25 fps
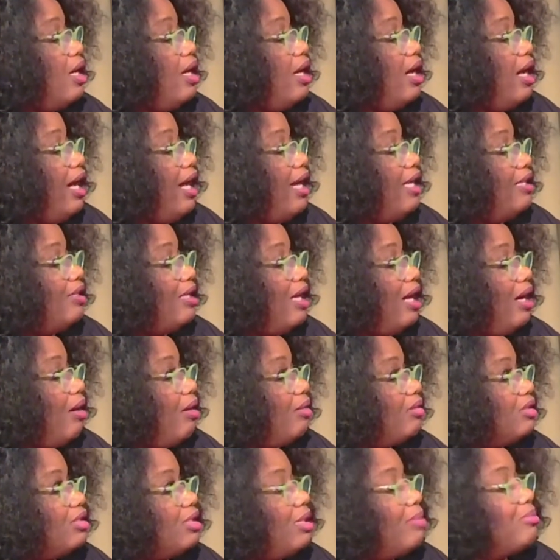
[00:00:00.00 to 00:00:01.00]
And
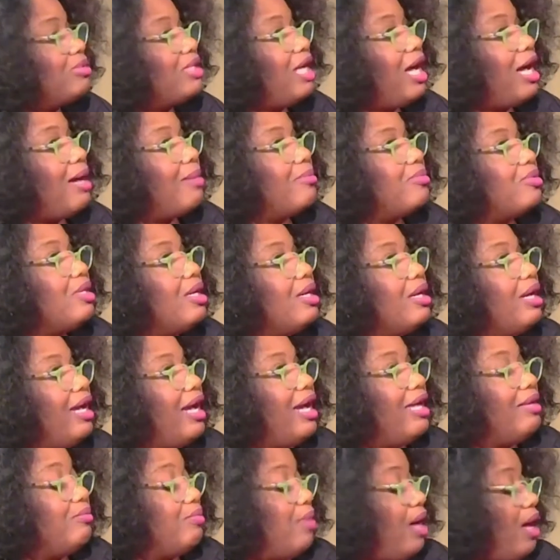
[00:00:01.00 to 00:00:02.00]
now sometimes,
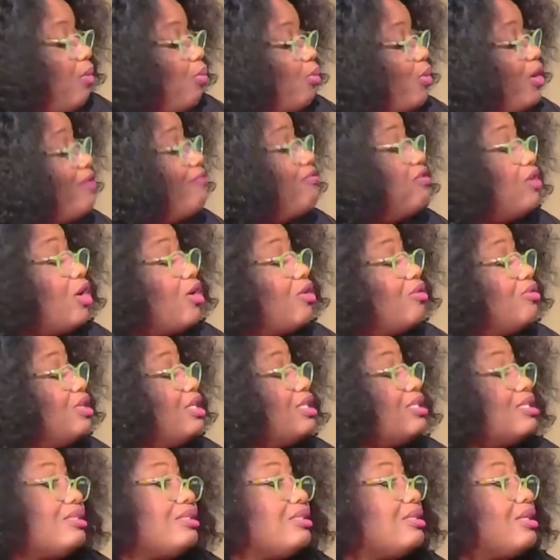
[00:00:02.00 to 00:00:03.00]
and we've learned
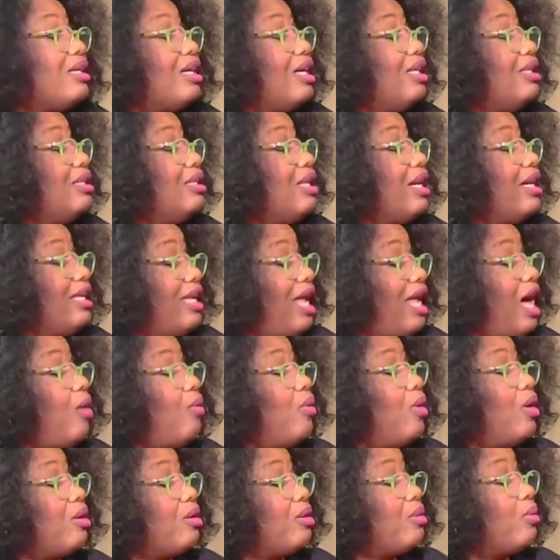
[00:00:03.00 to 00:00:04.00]
this in
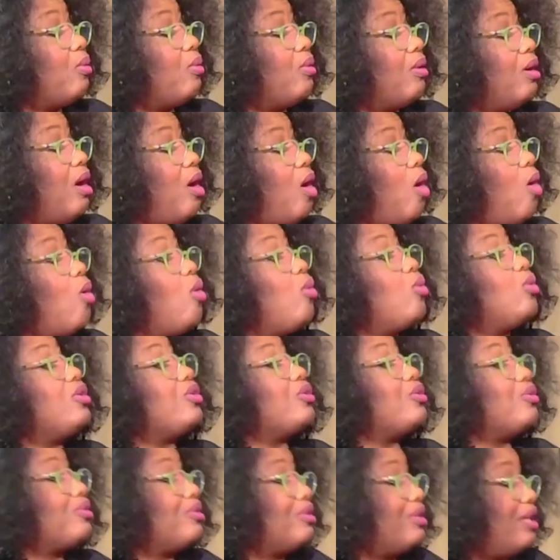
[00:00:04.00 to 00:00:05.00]
our
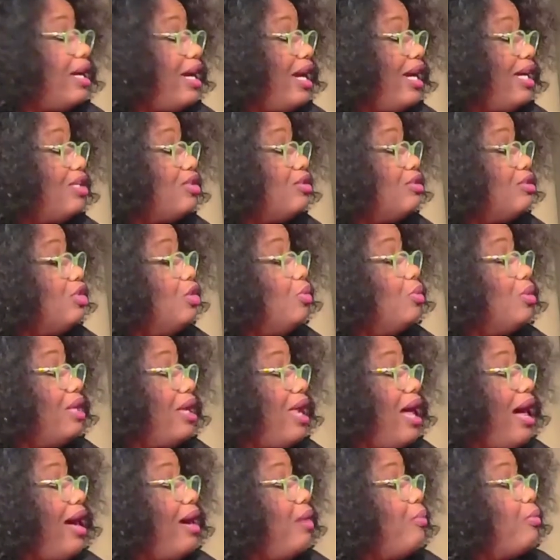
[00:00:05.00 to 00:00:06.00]
older age, you
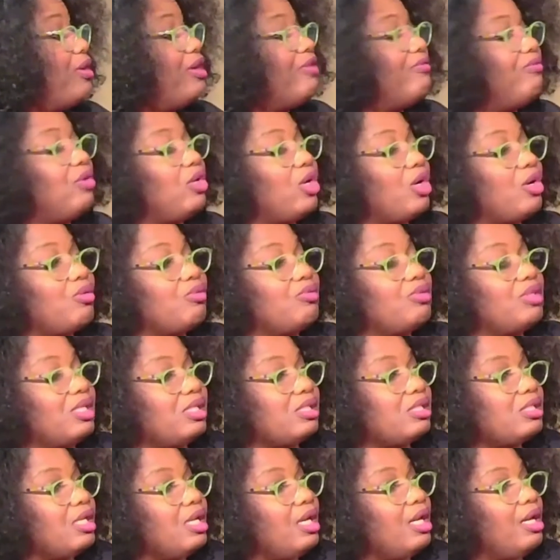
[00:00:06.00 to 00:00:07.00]
and I, we've learned
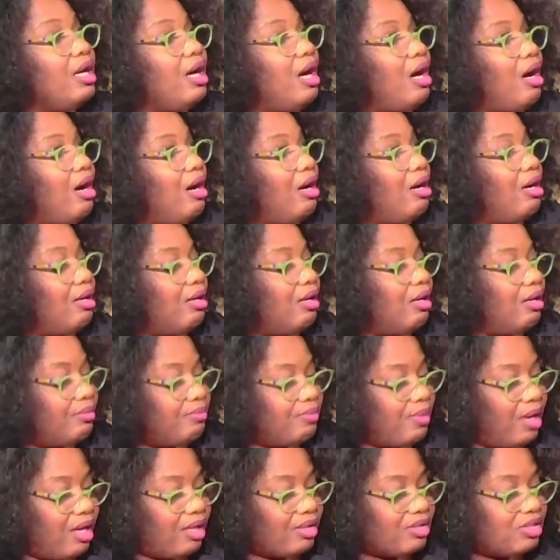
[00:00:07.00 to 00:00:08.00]
this
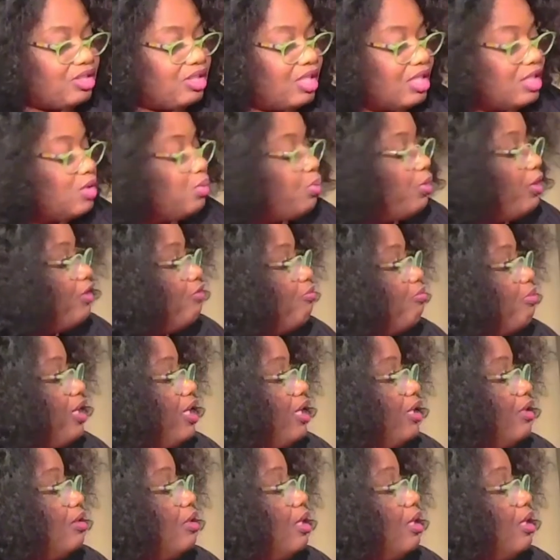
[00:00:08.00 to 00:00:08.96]
since we've been